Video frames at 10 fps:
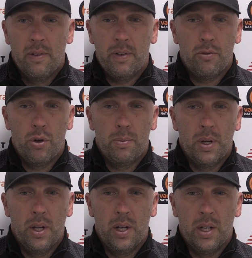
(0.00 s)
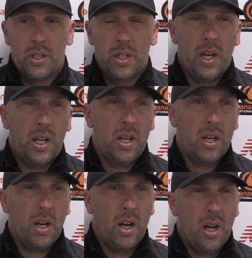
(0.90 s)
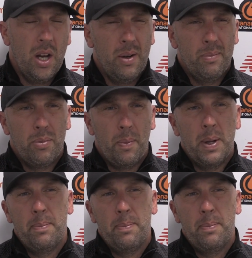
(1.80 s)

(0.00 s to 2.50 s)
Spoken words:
think Ruben and Jake probably